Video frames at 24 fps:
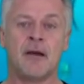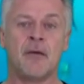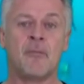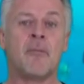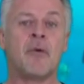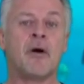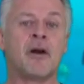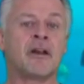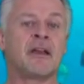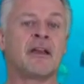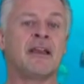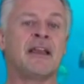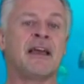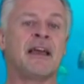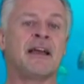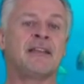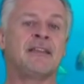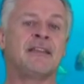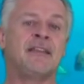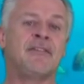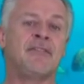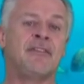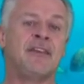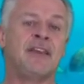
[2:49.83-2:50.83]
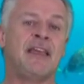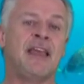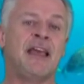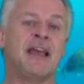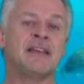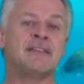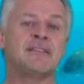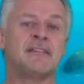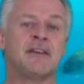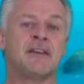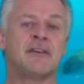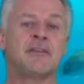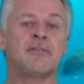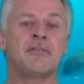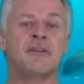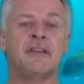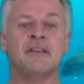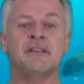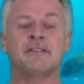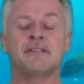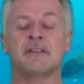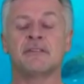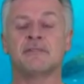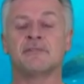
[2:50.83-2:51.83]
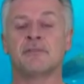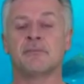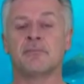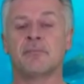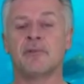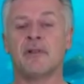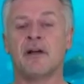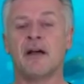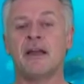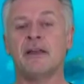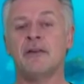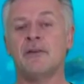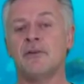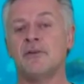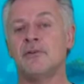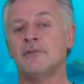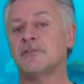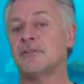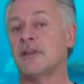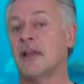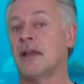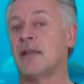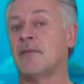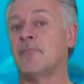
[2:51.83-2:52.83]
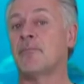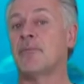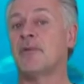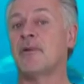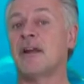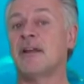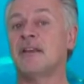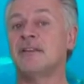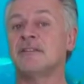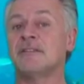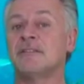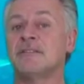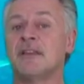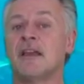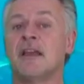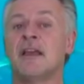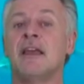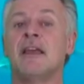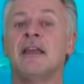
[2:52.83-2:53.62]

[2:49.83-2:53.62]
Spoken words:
Market activity has increased as supply news and price